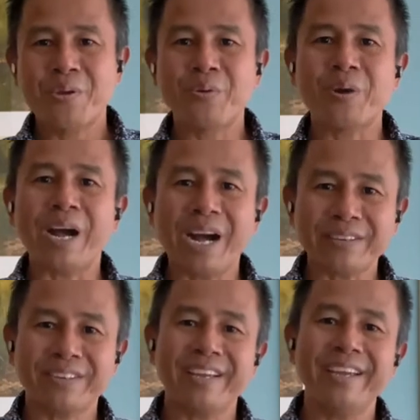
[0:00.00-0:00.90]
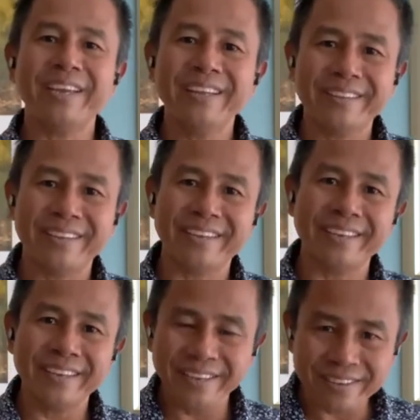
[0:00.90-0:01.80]
You ask anything
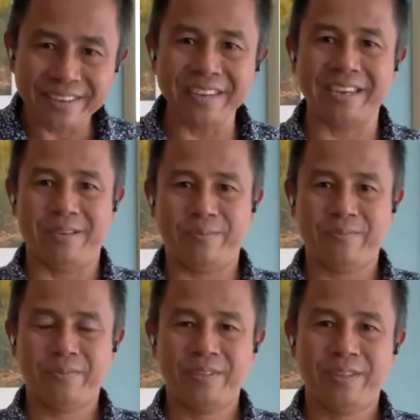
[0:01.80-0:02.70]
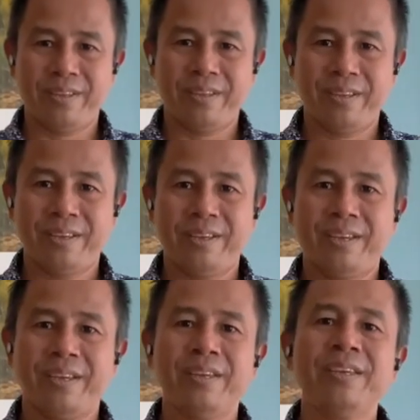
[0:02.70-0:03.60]
in His name,
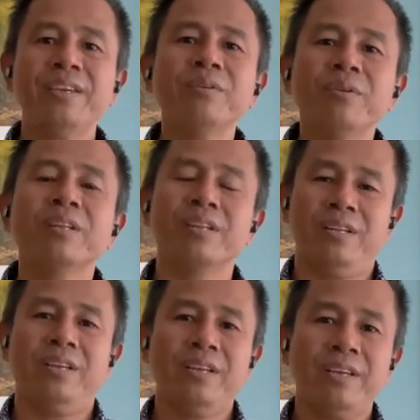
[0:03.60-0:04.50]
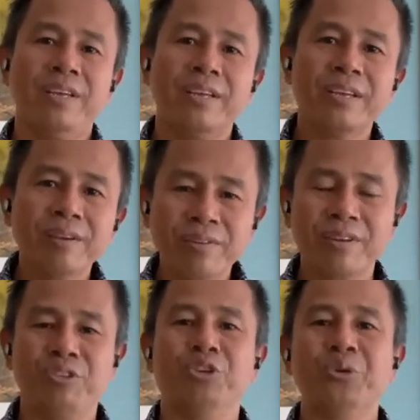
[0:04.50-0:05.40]
and He will give it to